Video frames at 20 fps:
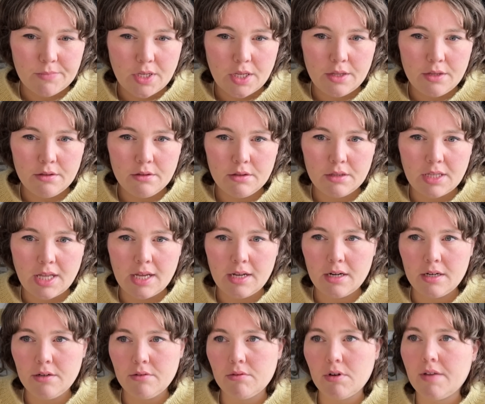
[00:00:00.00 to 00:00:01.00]
than that,
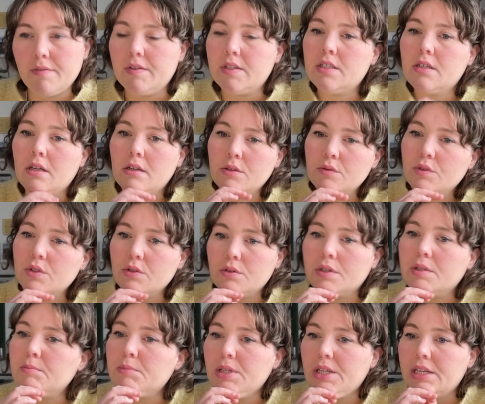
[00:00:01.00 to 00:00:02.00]
I don't have a ton of
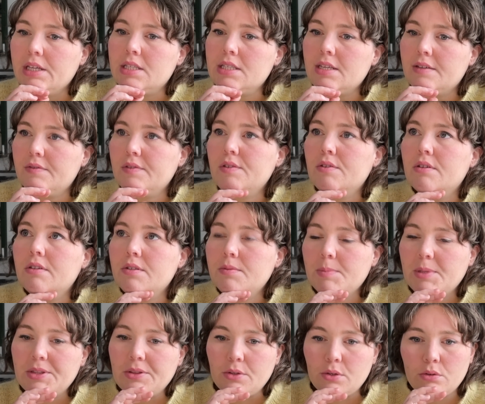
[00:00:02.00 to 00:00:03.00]
sewing plans. I've sort of
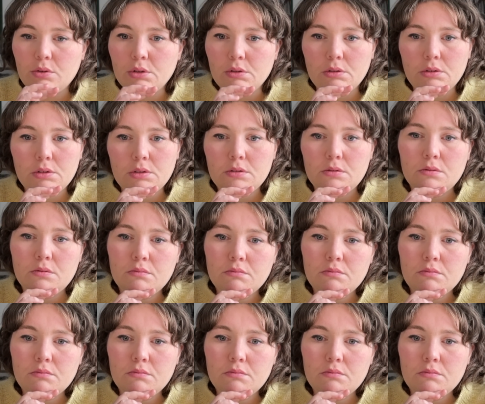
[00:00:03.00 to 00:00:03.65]
spent the whole